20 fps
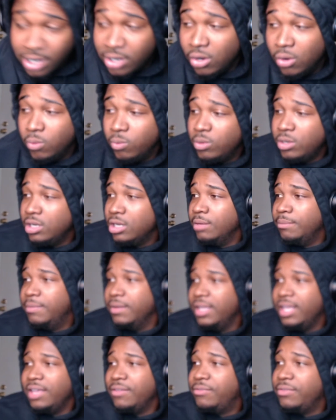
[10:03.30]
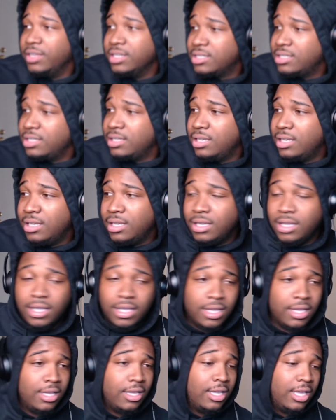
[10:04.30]
on wood, but if it's
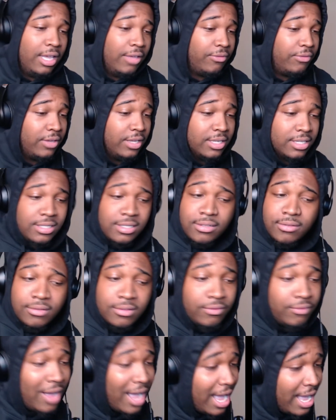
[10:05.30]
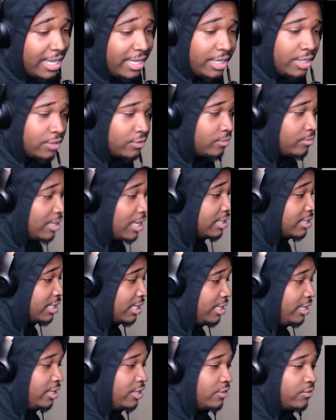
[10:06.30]
if it's five years from now,
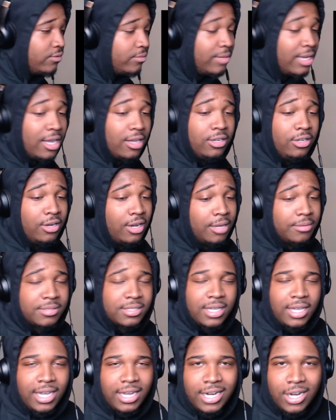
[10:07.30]
ten years from now, you know what I'm saying?